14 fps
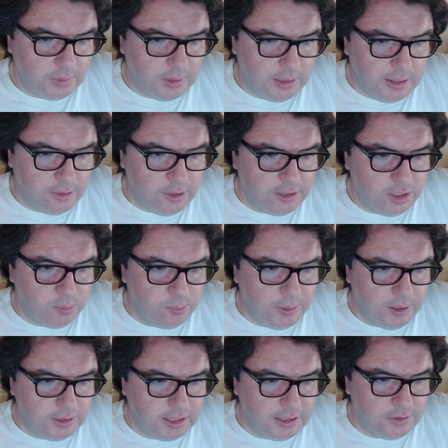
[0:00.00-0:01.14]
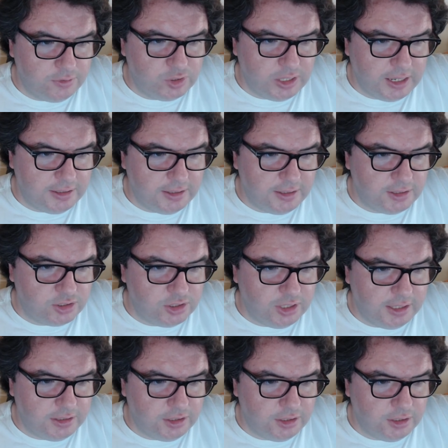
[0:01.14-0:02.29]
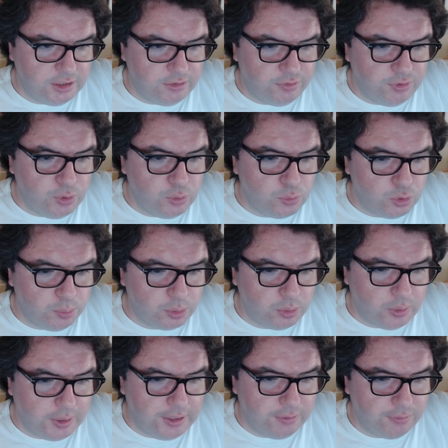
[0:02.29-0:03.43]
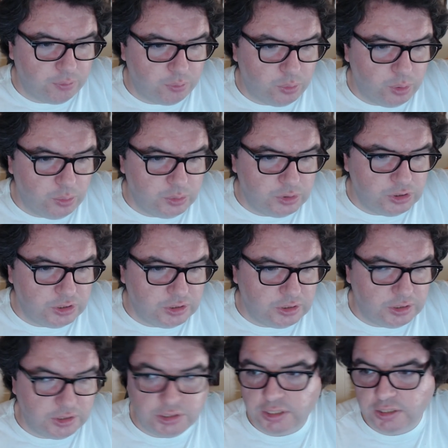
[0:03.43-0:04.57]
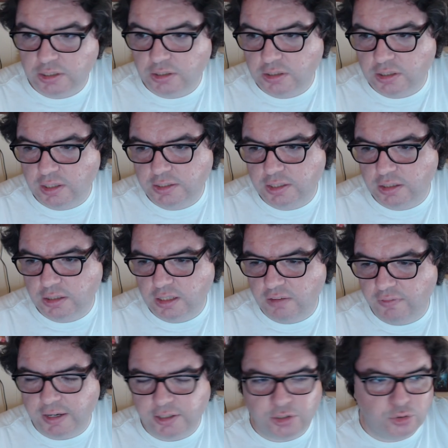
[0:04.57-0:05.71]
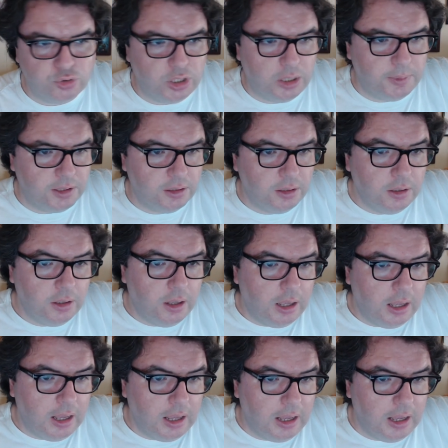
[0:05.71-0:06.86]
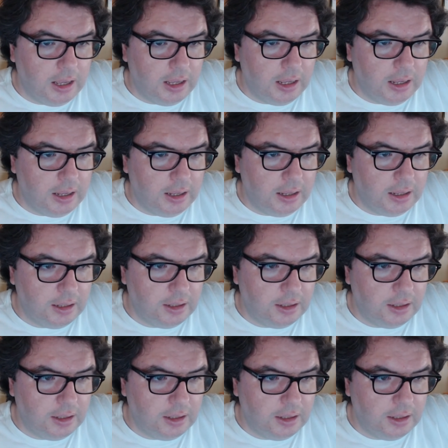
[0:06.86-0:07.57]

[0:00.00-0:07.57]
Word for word: You know, they did Down of Sadness. They did Funeral Parade of Roses. That's a that's a live action drama. Uh,